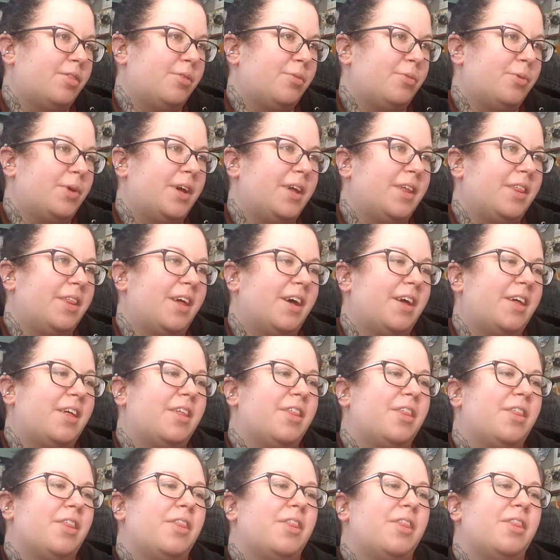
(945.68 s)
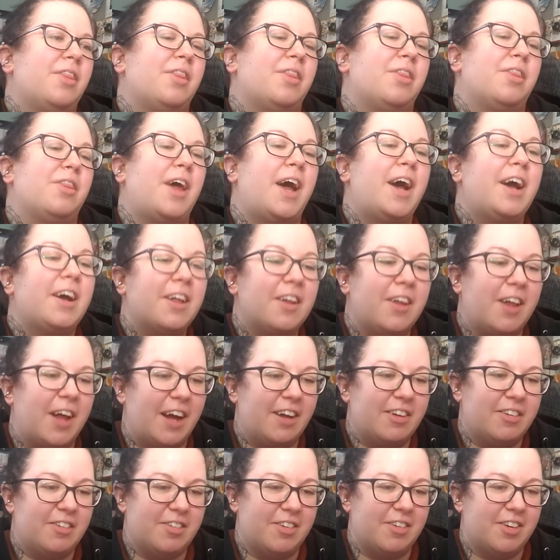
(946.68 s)
the way that that
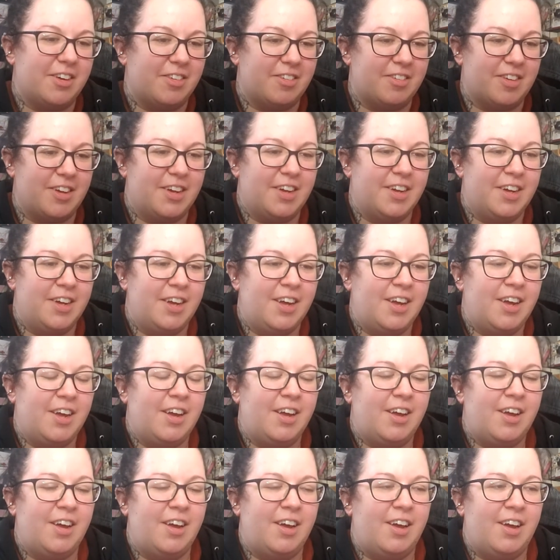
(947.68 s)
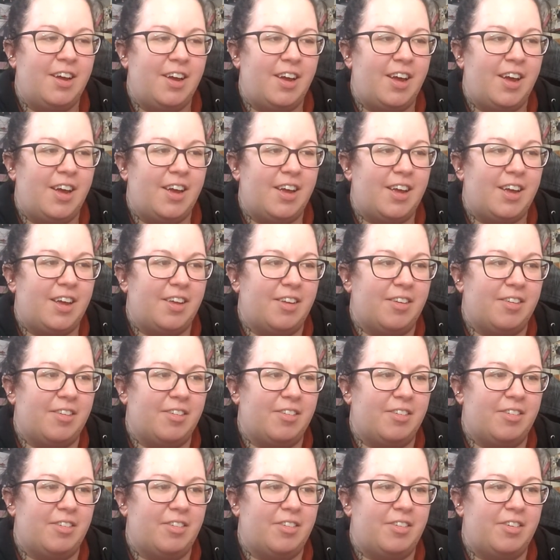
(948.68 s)
class does it
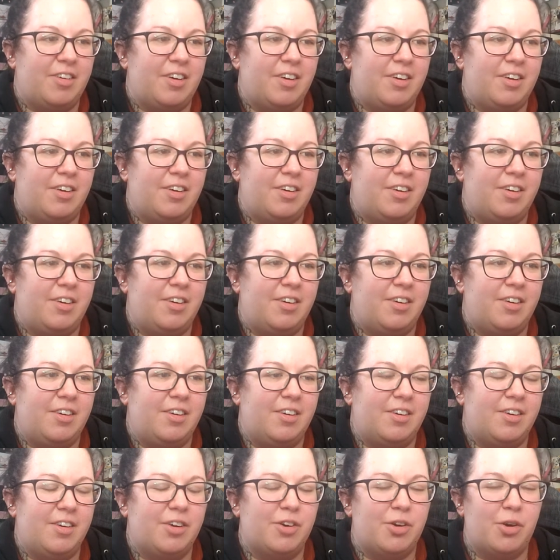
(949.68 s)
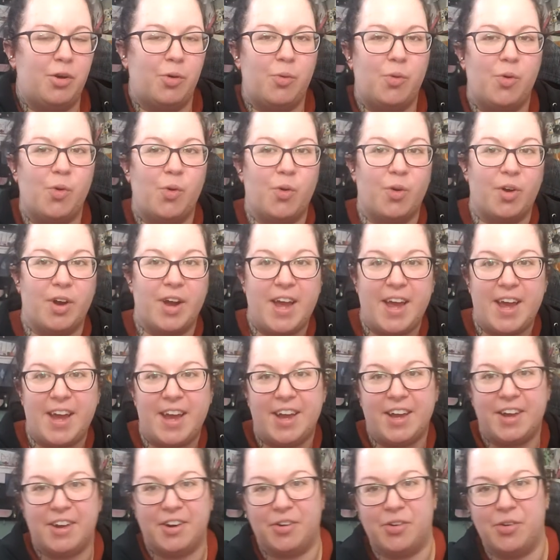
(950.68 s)
is cohort
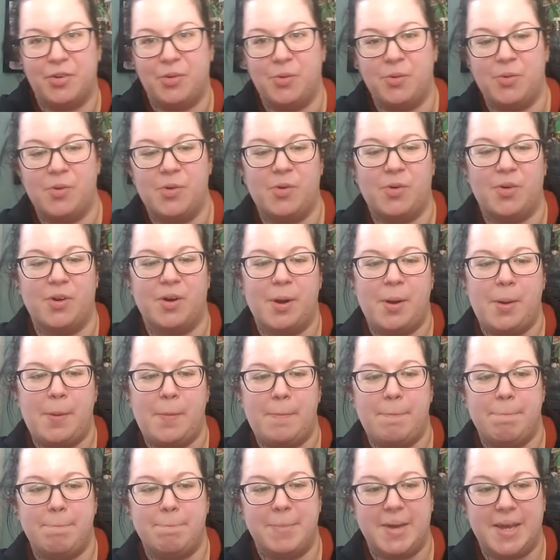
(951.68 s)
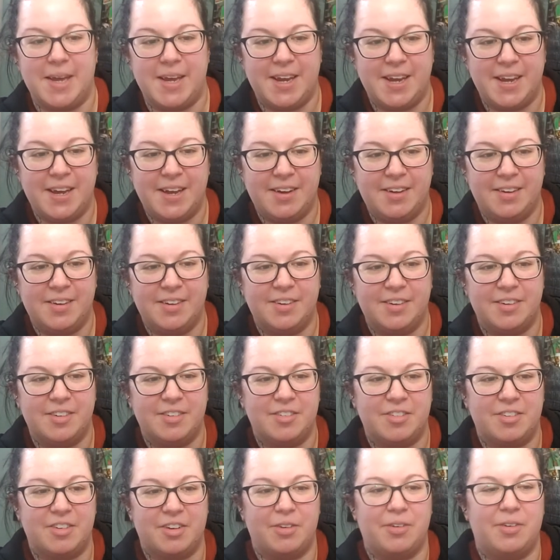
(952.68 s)
A and cohort B.
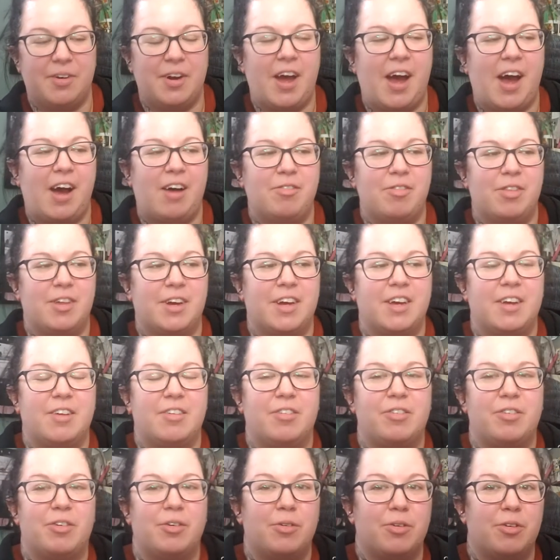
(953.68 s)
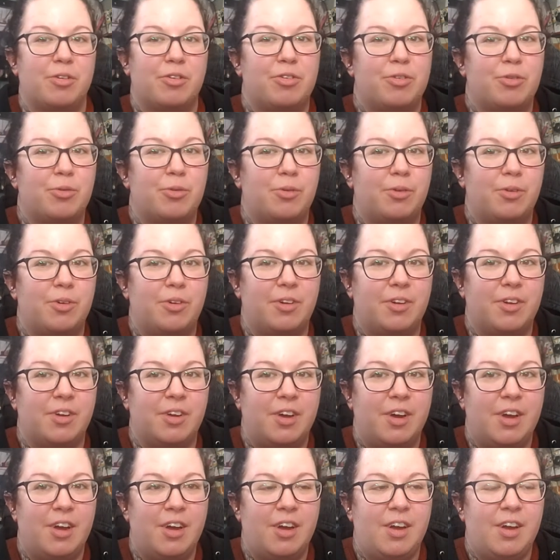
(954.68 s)
So half the kids go to school
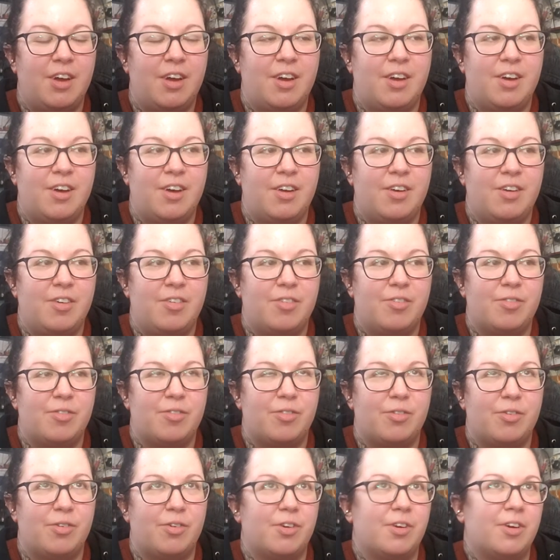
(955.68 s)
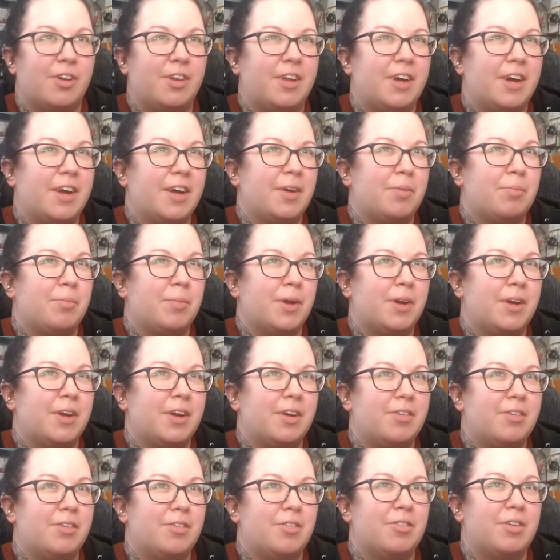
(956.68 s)
for like
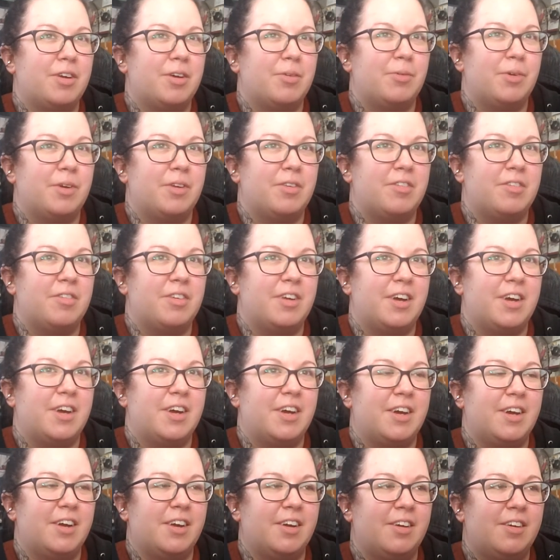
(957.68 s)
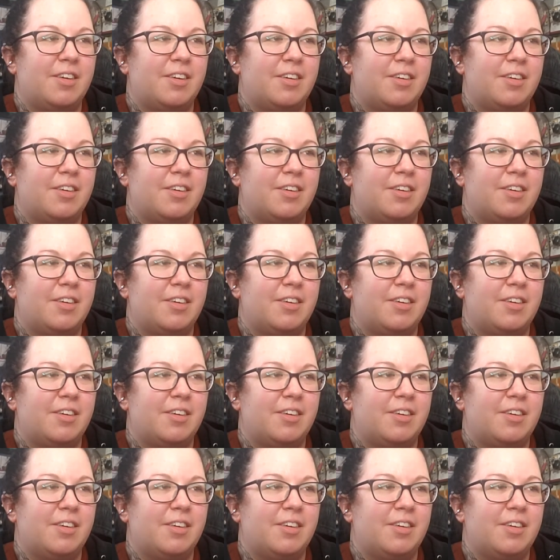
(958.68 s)
Monday, Tuesday, Wednesday.